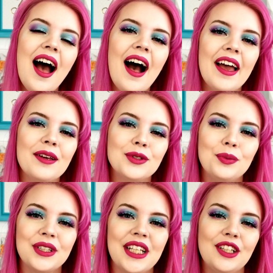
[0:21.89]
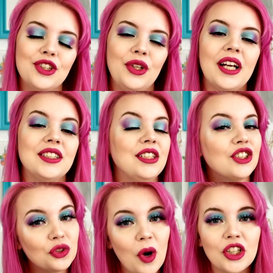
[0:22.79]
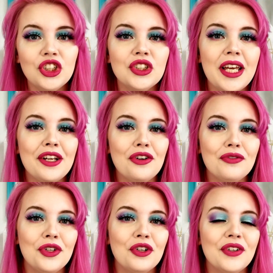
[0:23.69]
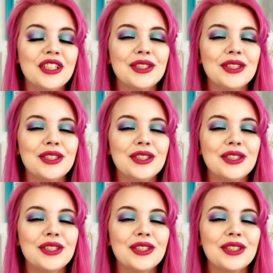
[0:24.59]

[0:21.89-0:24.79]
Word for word: I am super excited to show you guys these swatches and a review of it,